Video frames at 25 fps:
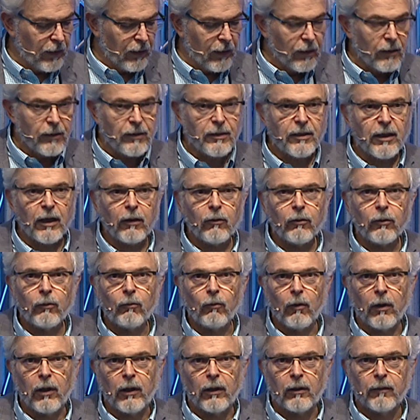Second
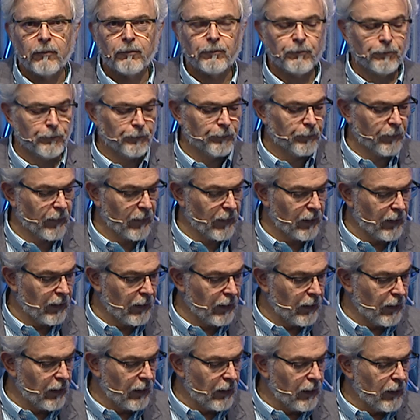one,
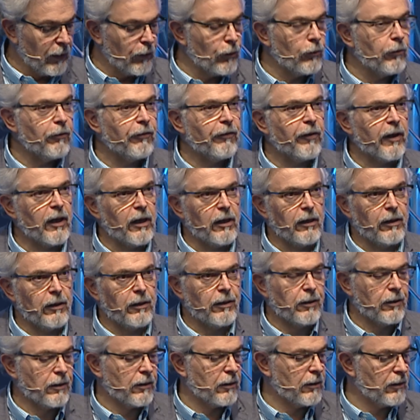to
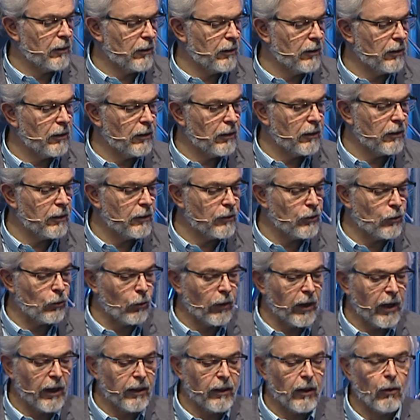face,
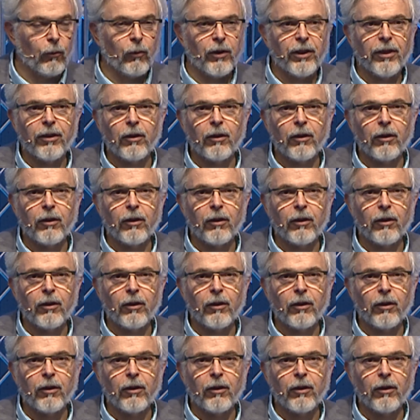together with